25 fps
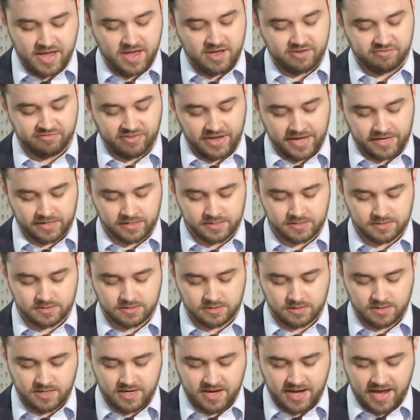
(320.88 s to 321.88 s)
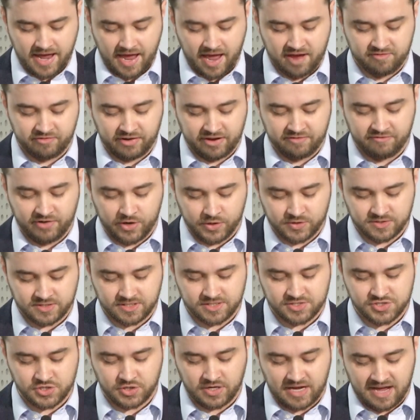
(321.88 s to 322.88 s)
Fairness. Every voter
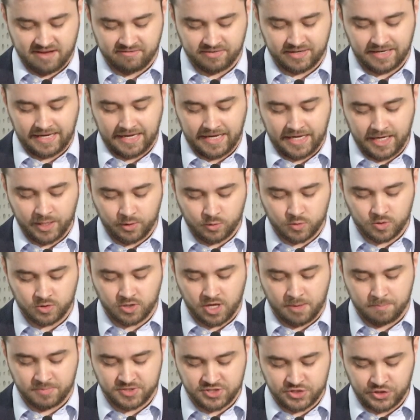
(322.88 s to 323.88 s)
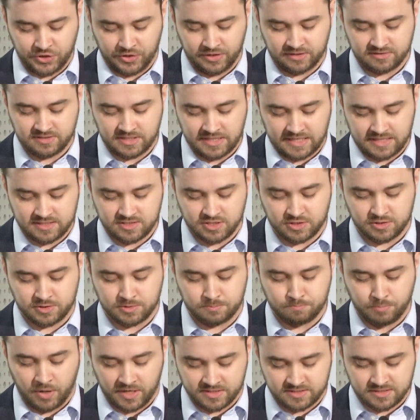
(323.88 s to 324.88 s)
should have an equal opportunity to
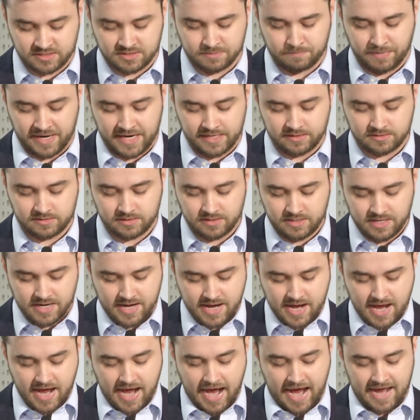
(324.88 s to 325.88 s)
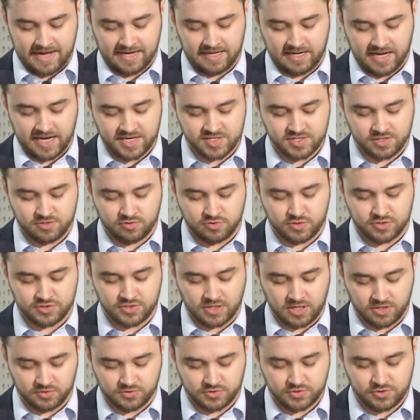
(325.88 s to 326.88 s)
participate, and election
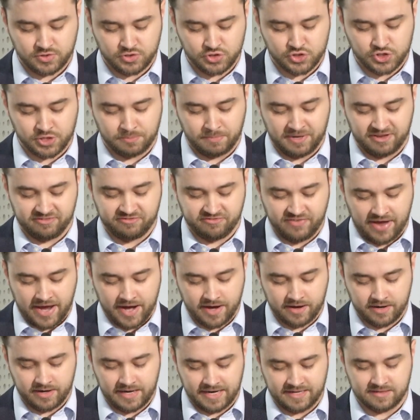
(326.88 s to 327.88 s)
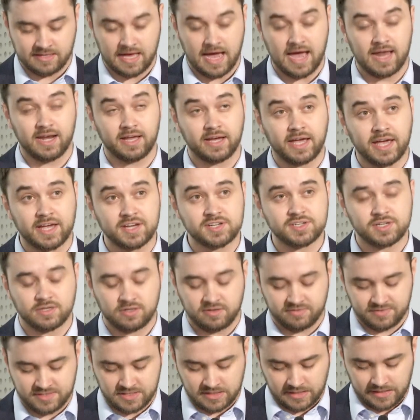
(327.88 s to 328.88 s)
results should be fair in the allocation
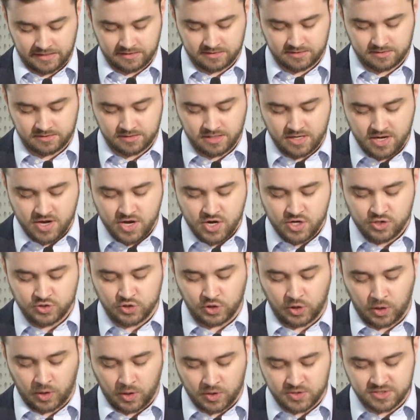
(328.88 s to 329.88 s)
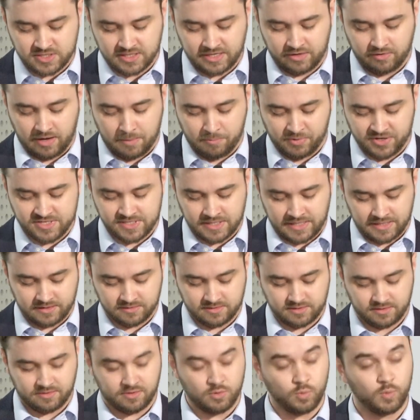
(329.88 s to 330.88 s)
of seats to closely
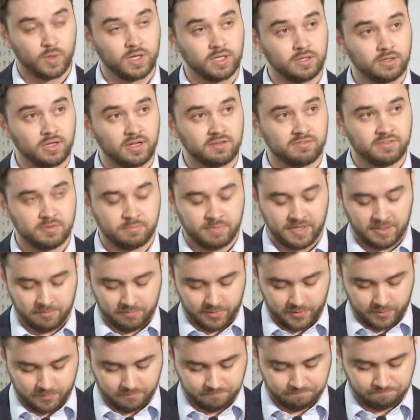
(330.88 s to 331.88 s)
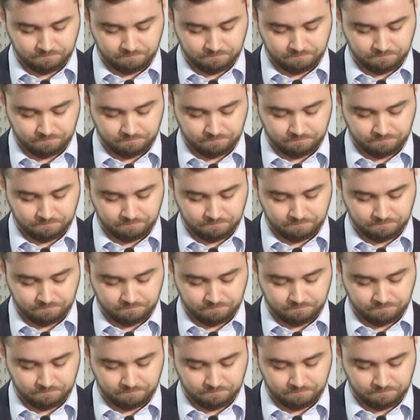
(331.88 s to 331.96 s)
represent the will of the people.